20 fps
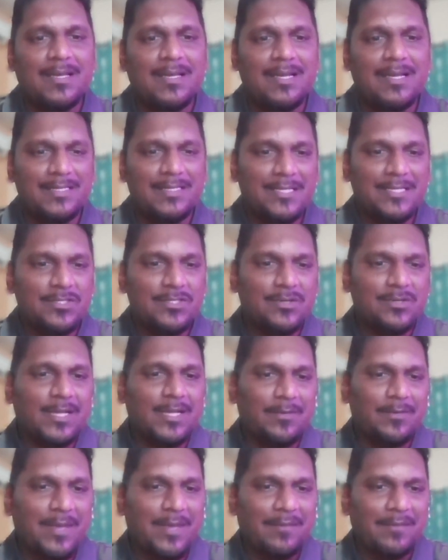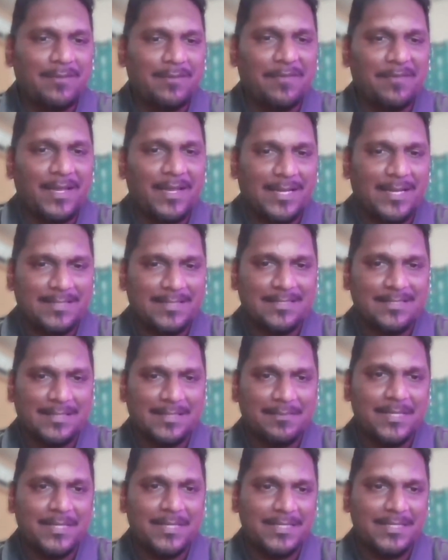let's ensure that we have the finances
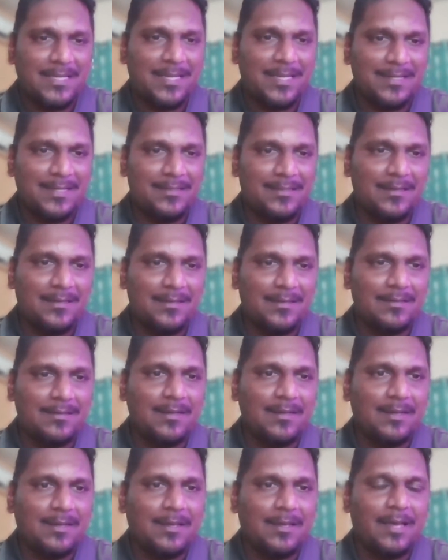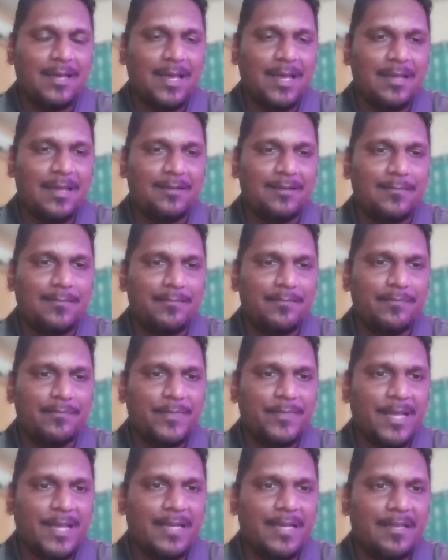in place to get it done. And
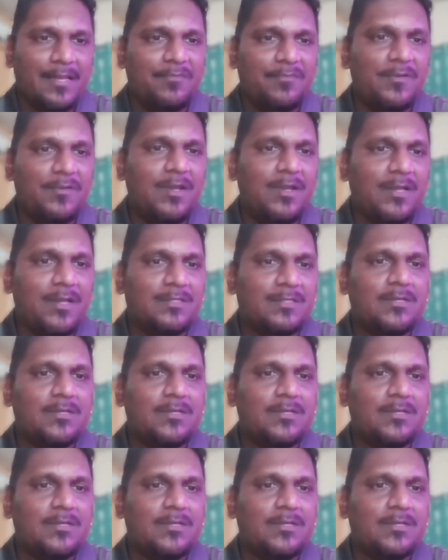if not,